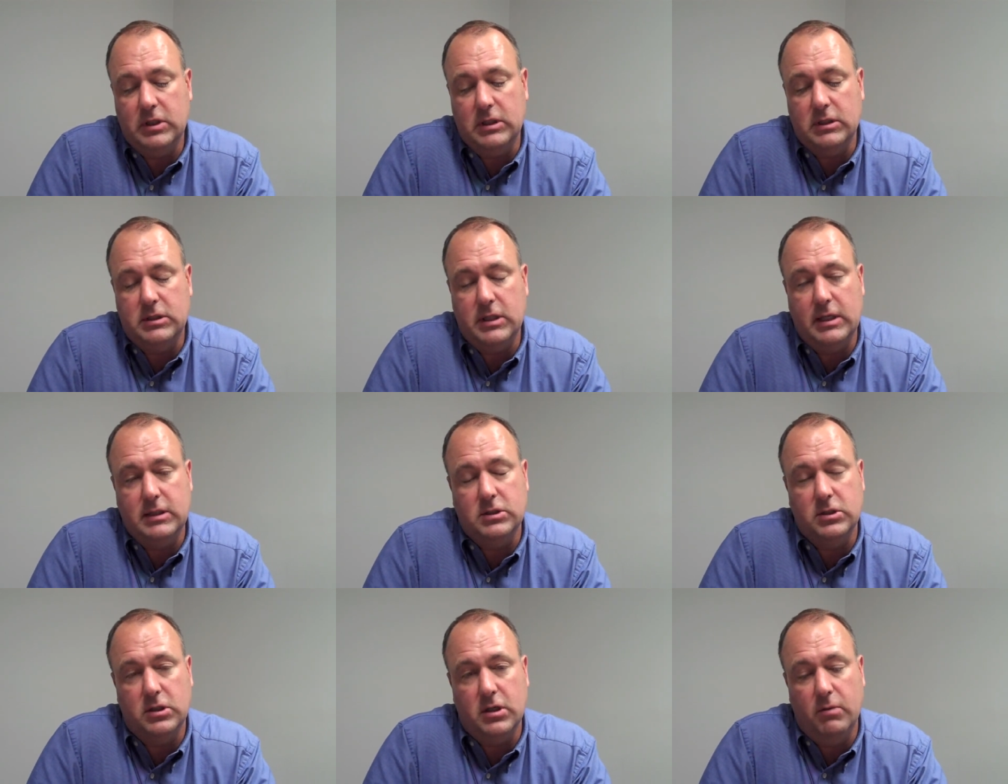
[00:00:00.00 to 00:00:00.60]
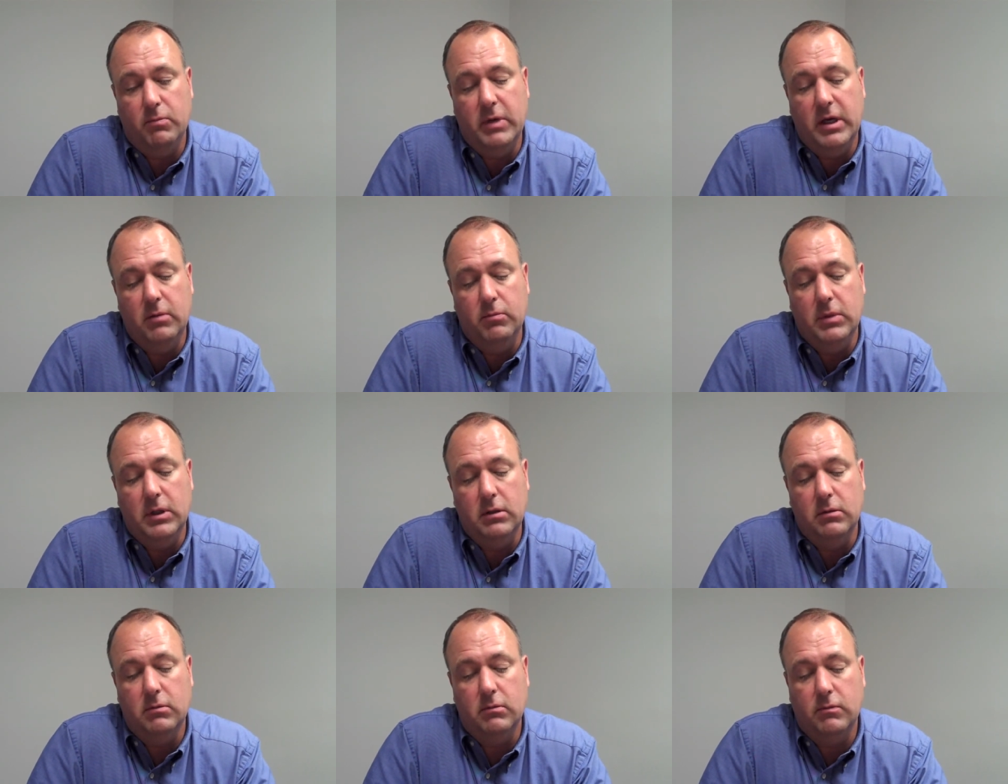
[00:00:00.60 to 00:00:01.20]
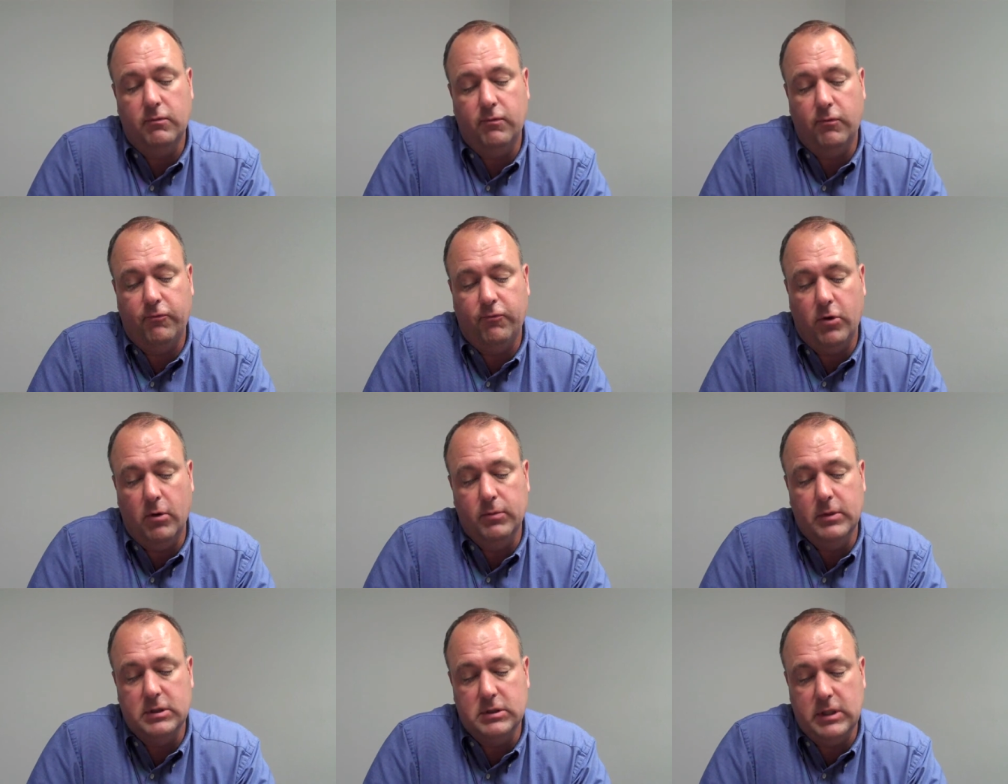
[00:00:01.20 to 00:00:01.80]
it takes a commitment
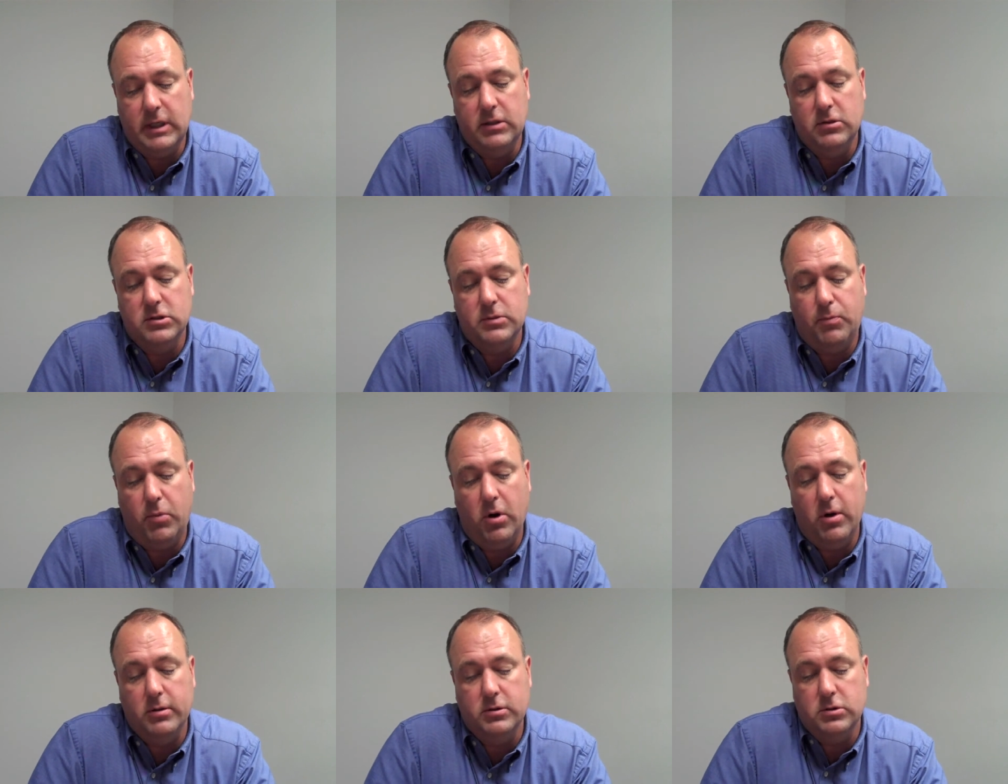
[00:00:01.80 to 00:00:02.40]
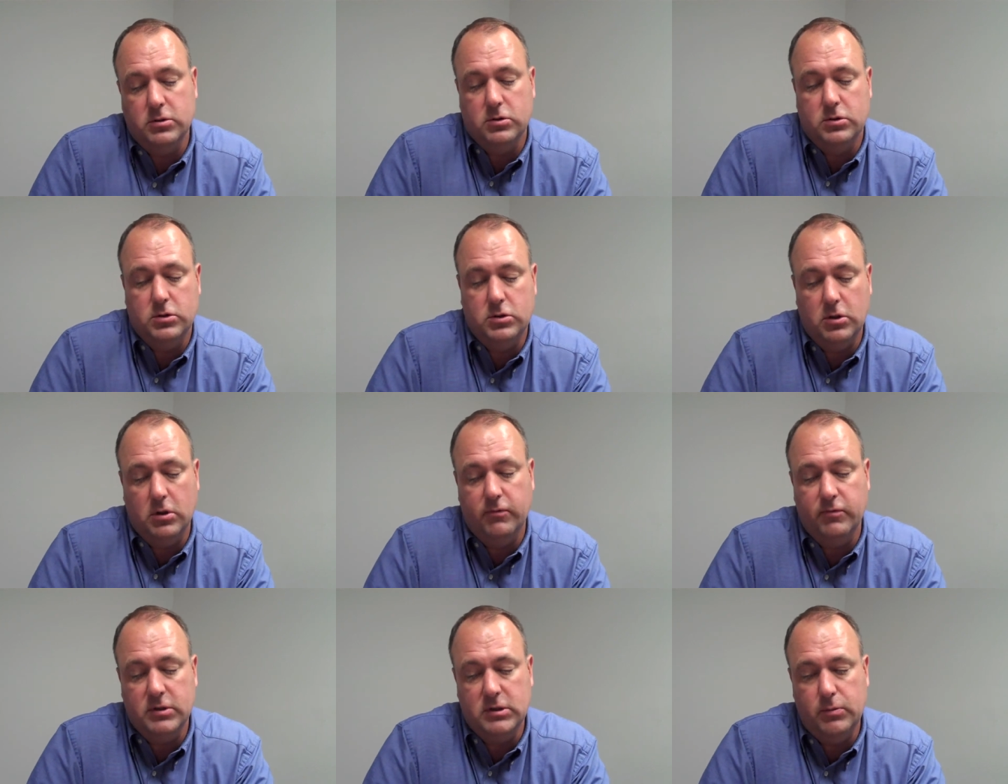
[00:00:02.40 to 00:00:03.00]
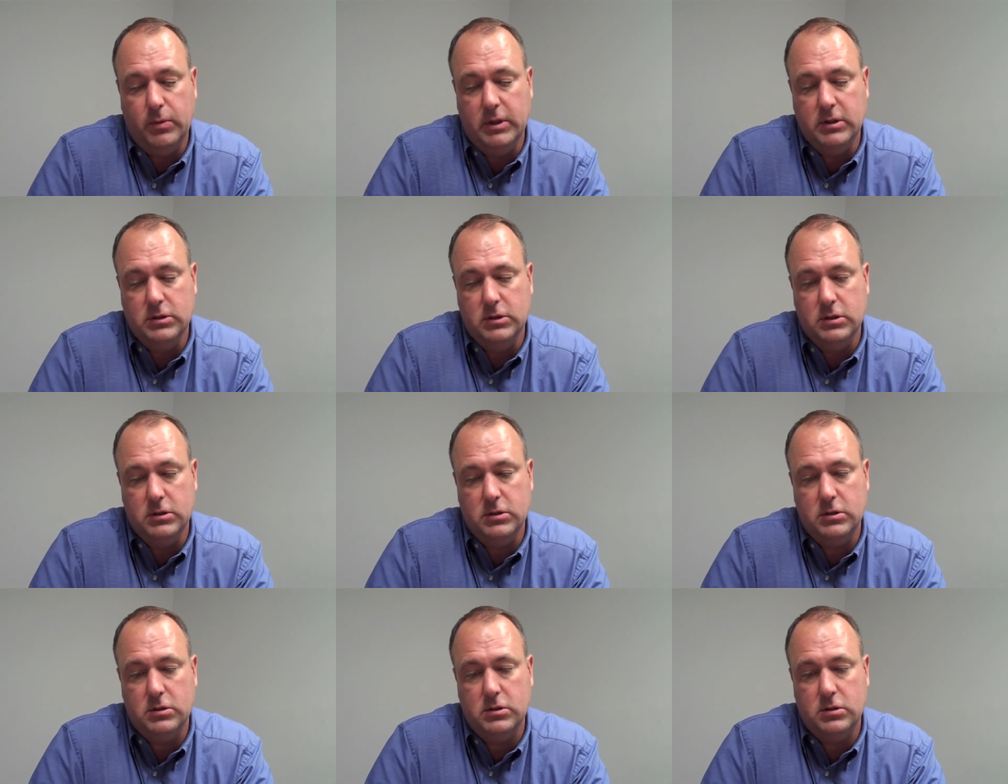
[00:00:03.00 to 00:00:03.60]
from the sales parts and service
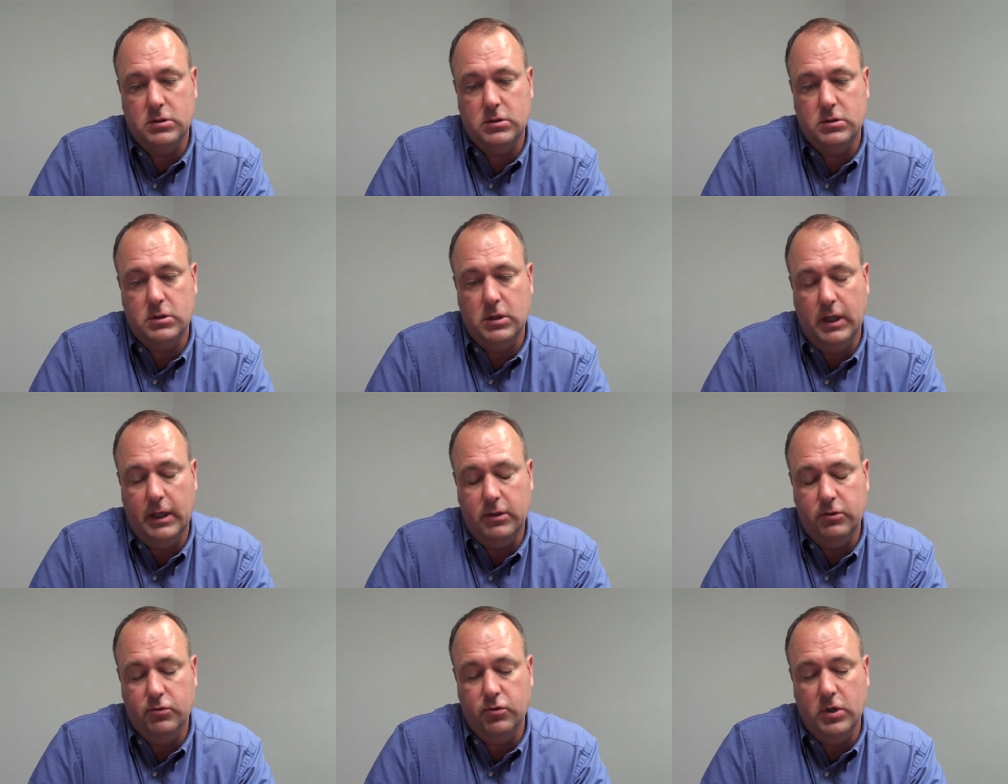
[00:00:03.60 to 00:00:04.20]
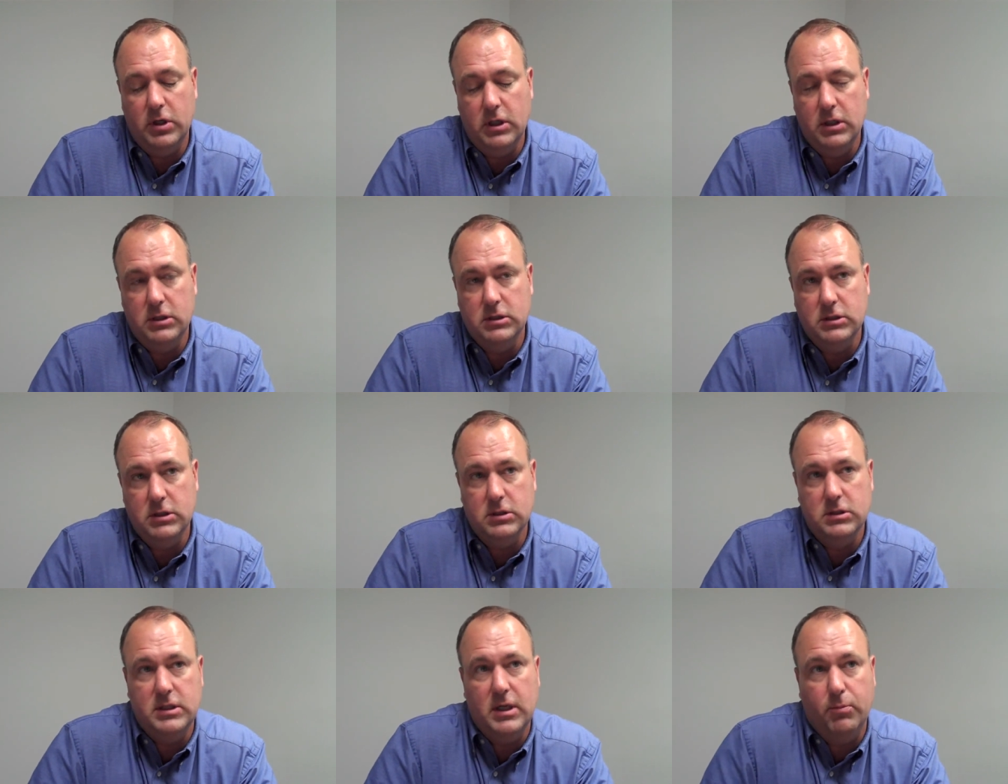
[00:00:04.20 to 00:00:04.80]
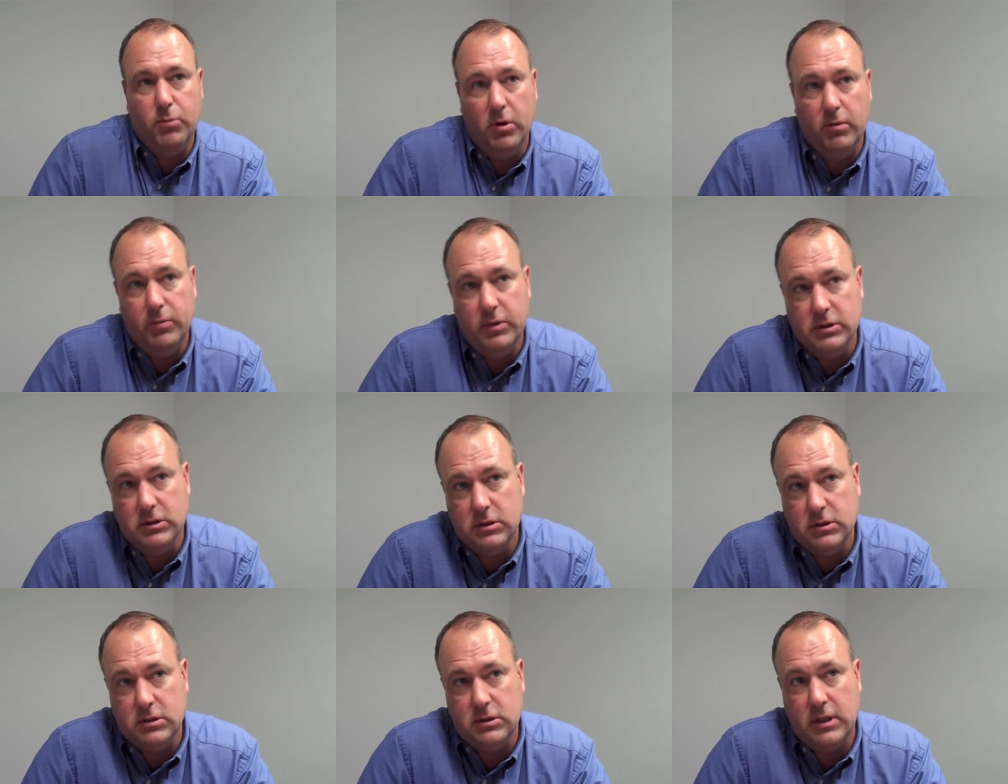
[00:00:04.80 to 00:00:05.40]
business and treat it as a separate
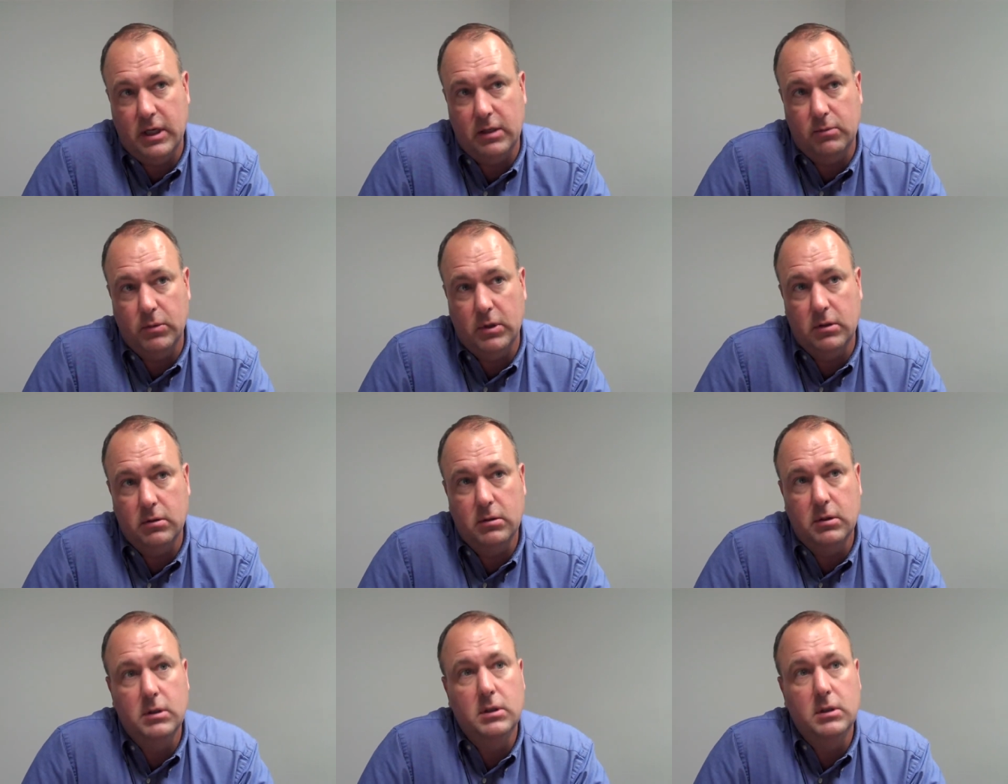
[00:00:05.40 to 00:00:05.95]
business segment.